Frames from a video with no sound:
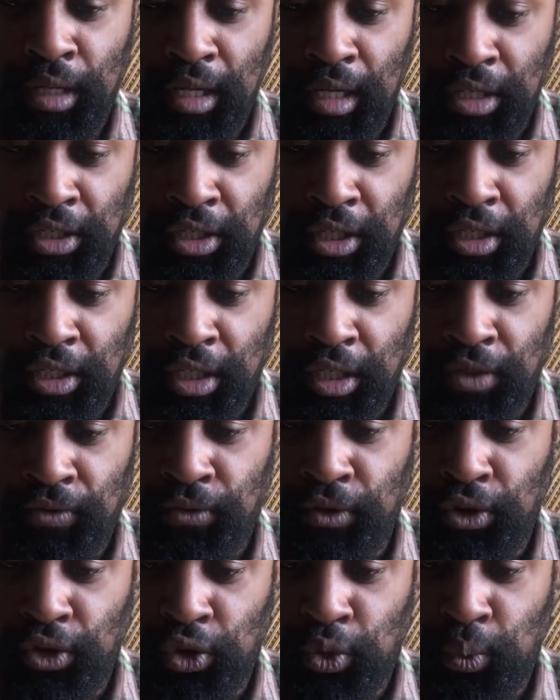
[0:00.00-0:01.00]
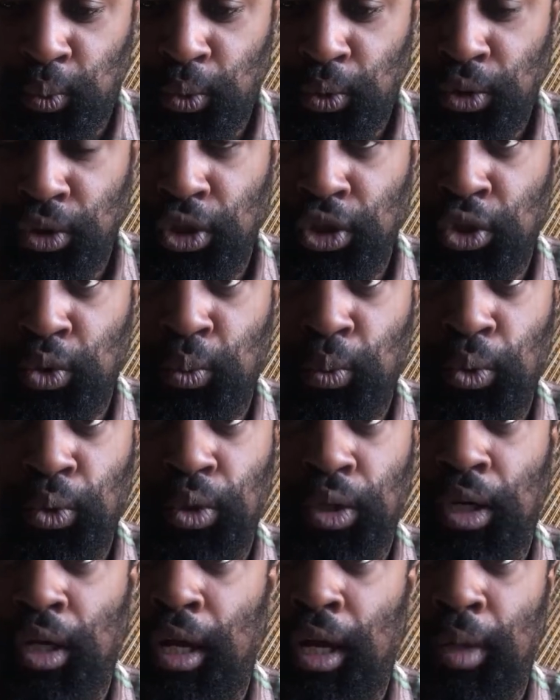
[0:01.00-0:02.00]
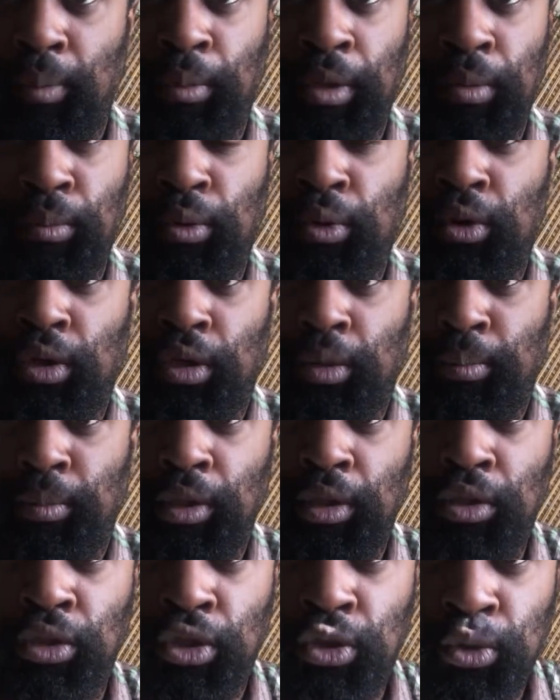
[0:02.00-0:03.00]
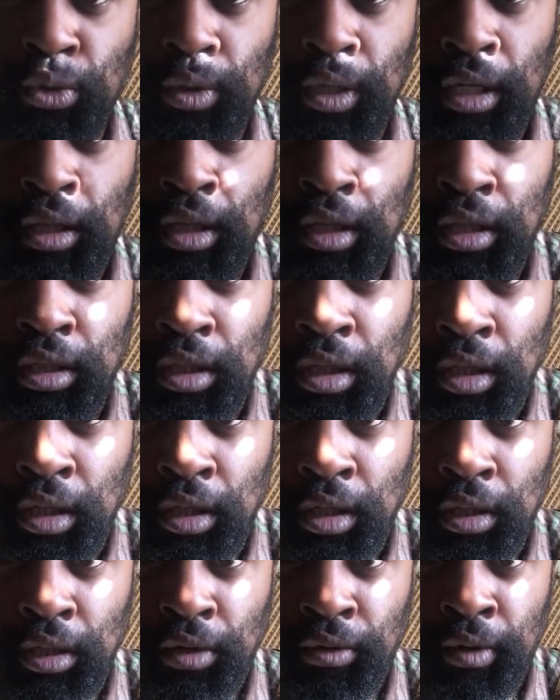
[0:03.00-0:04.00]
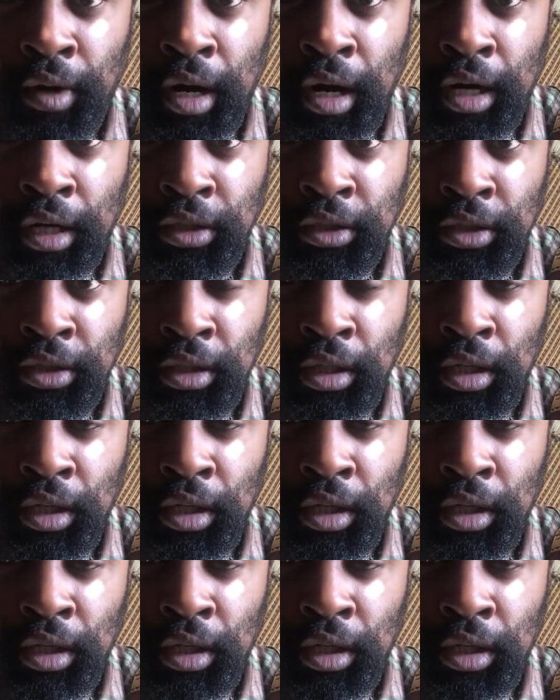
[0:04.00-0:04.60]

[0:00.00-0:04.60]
And such as for the sword, the sword. A lot of people are going to be destroyed. I think the Ra'ash